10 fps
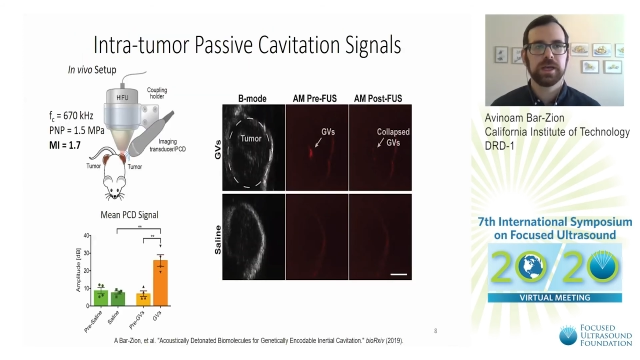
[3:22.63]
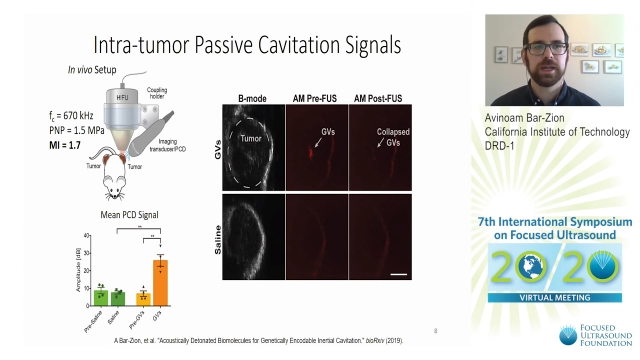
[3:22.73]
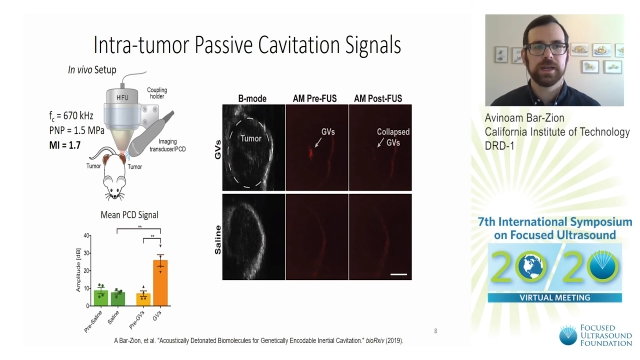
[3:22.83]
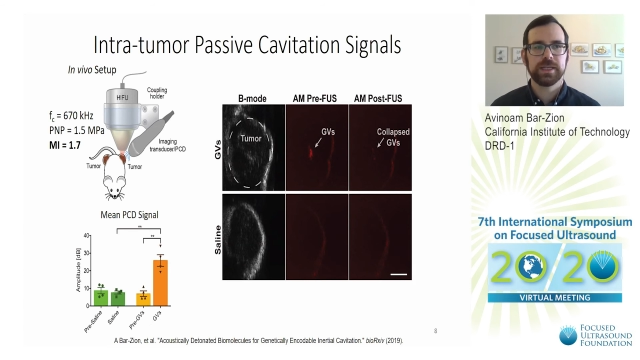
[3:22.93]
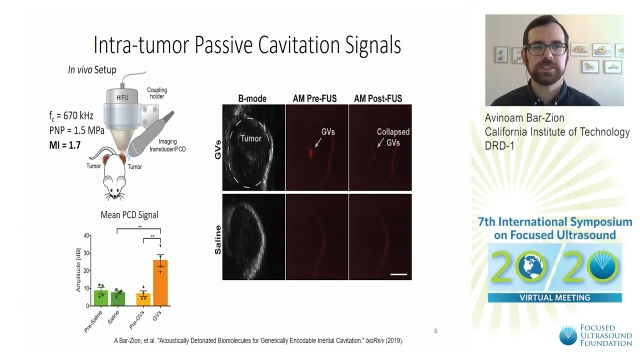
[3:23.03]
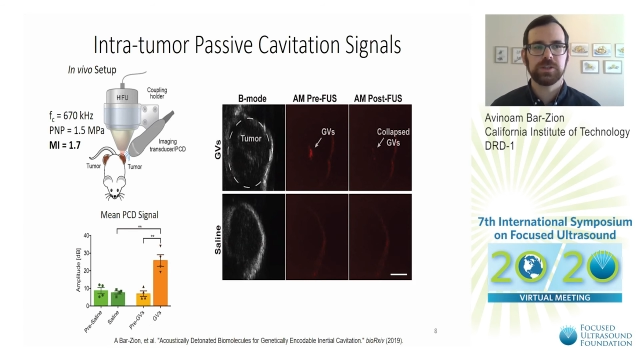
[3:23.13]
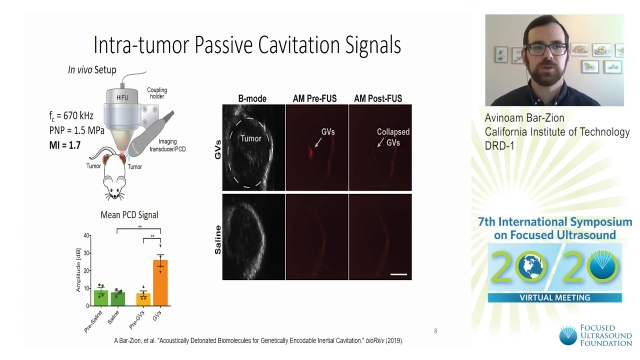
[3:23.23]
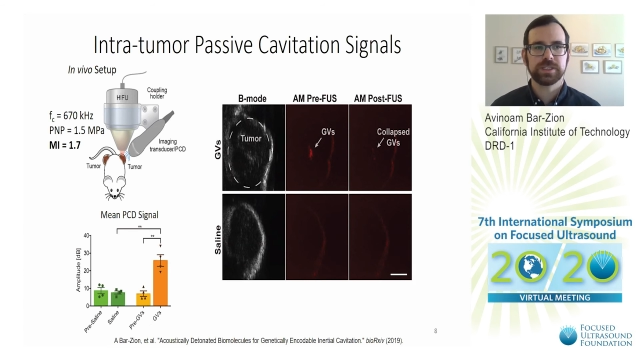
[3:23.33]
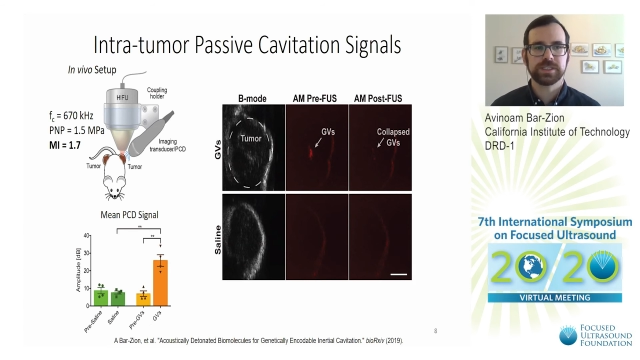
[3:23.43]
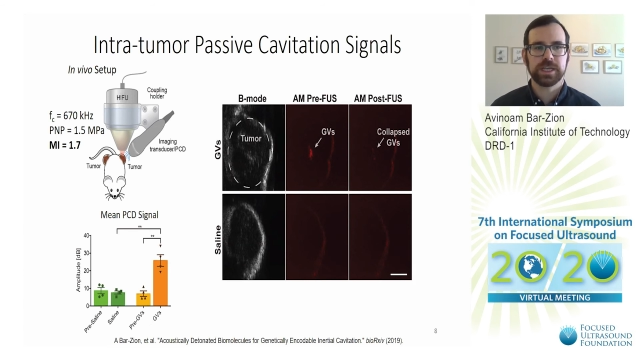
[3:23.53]
Let's look
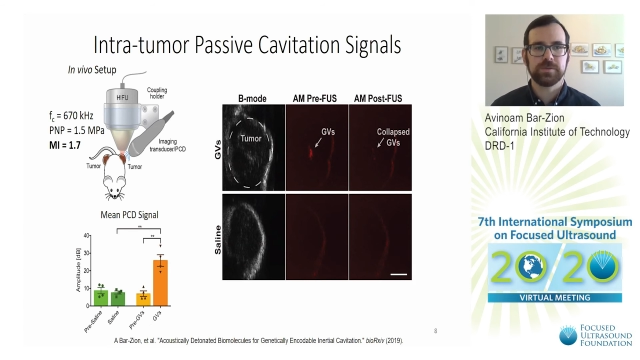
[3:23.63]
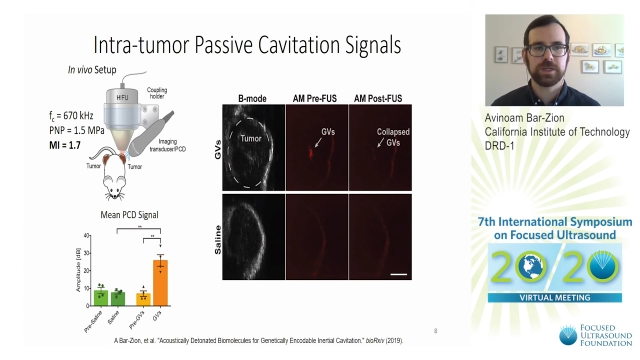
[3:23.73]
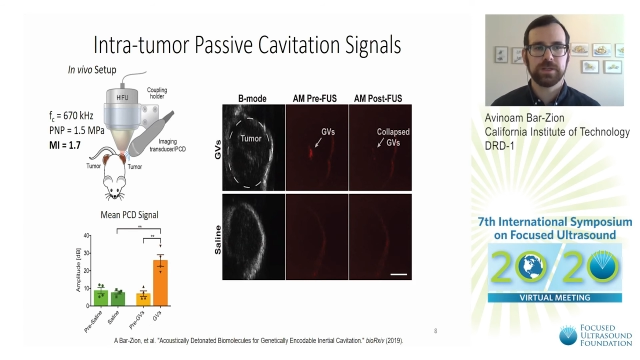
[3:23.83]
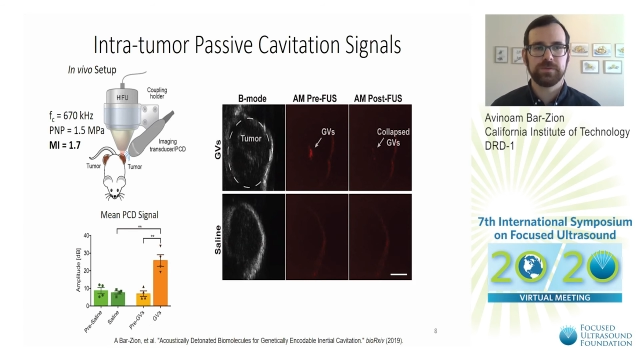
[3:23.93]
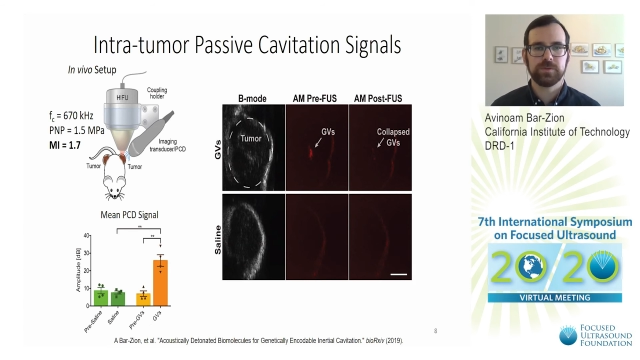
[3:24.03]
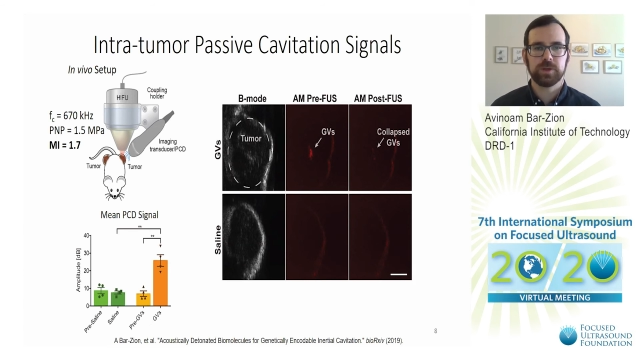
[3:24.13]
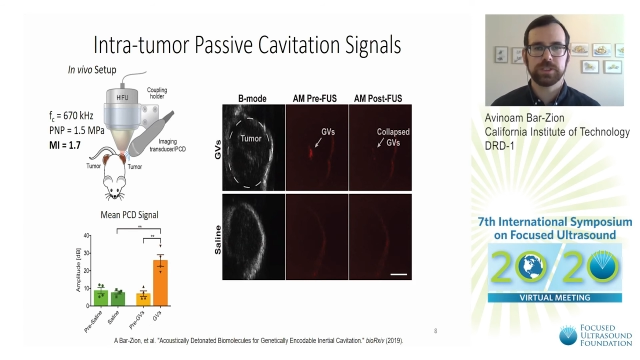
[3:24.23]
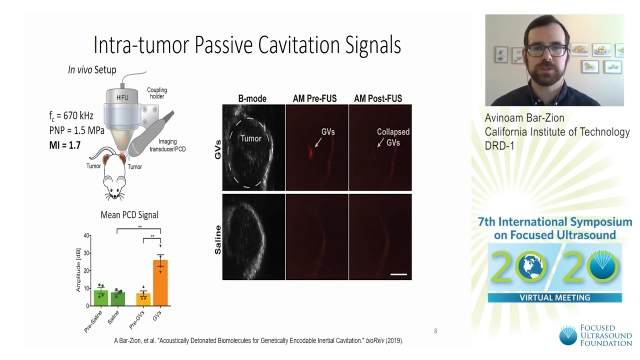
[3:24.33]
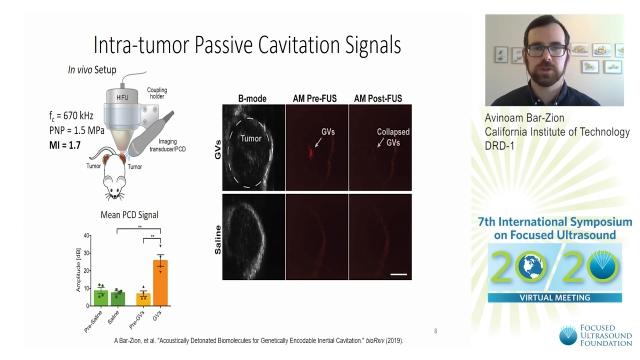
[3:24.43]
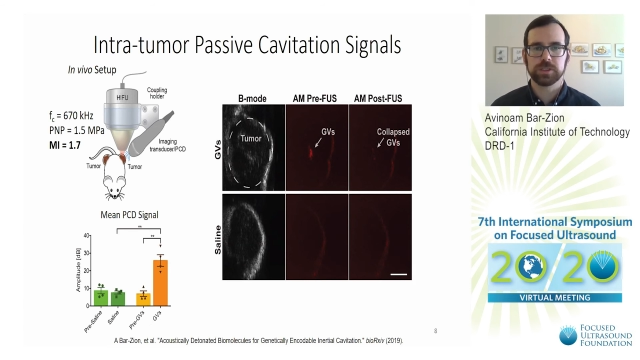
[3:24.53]
at some in vivo
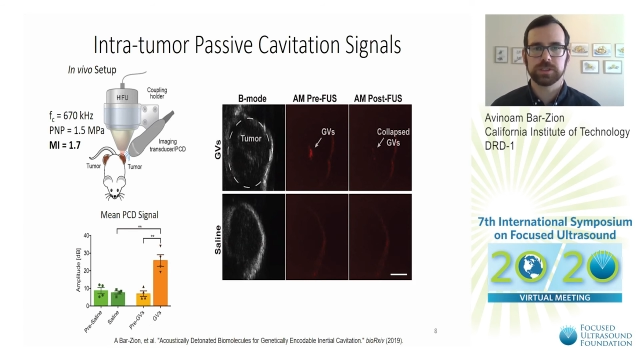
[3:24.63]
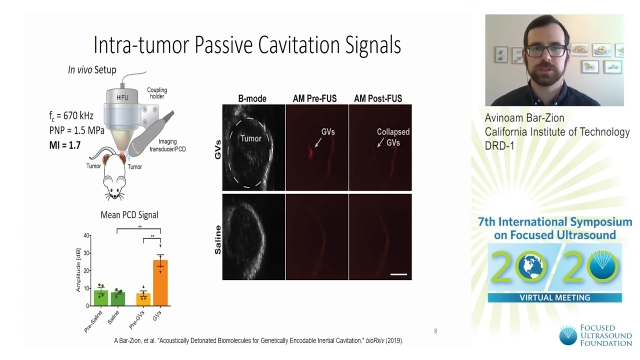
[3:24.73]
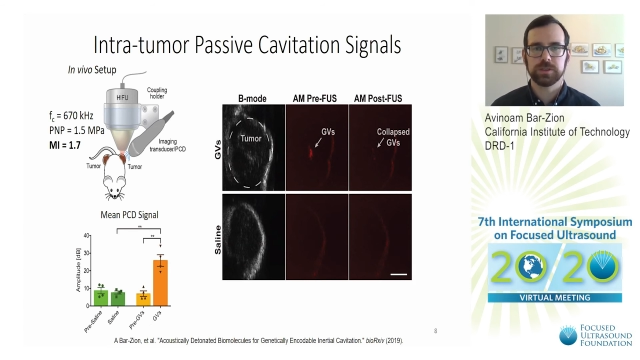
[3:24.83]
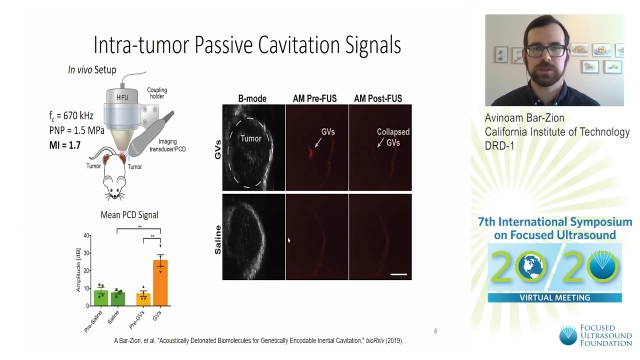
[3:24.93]
results.